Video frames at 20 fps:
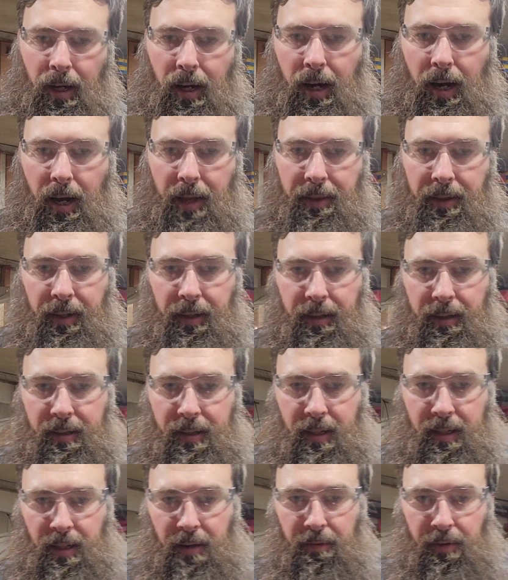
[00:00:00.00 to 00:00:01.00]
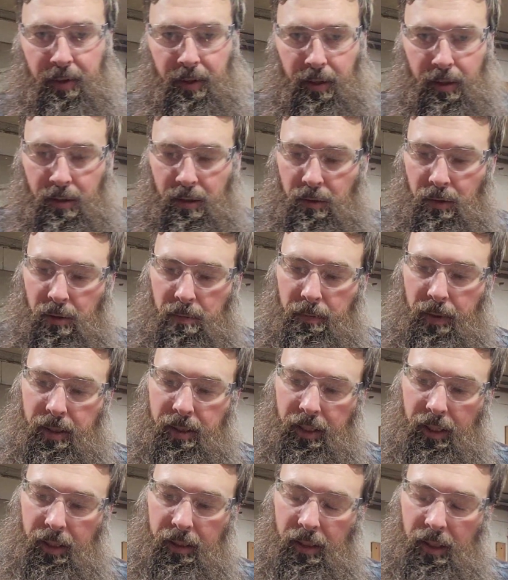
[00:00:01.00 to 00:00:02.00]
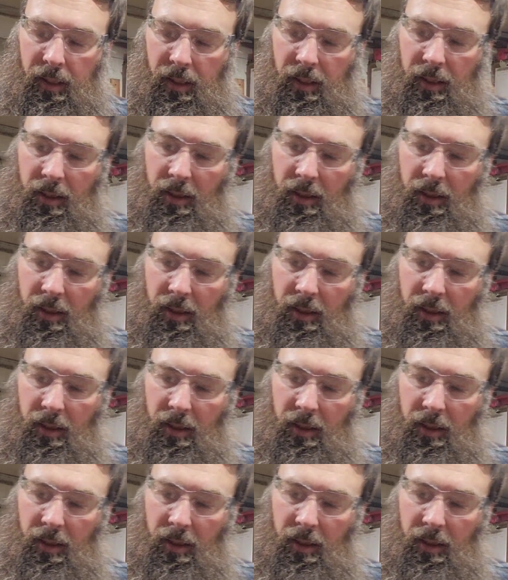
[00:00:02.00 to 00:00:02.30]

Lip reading: I think this has everything to do with my technique.